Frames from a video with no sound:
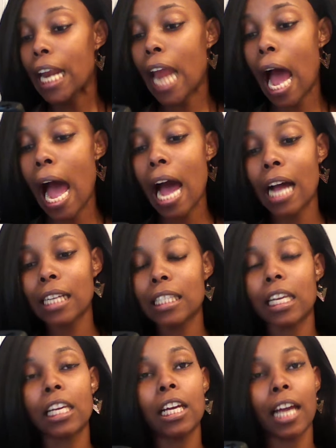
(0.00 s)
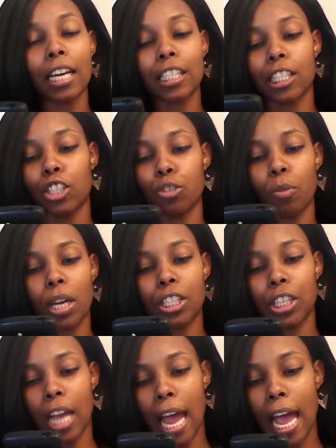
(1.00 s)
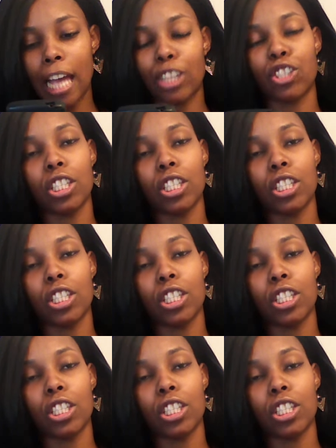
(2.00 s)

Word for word: Now, I honestly look at the situation as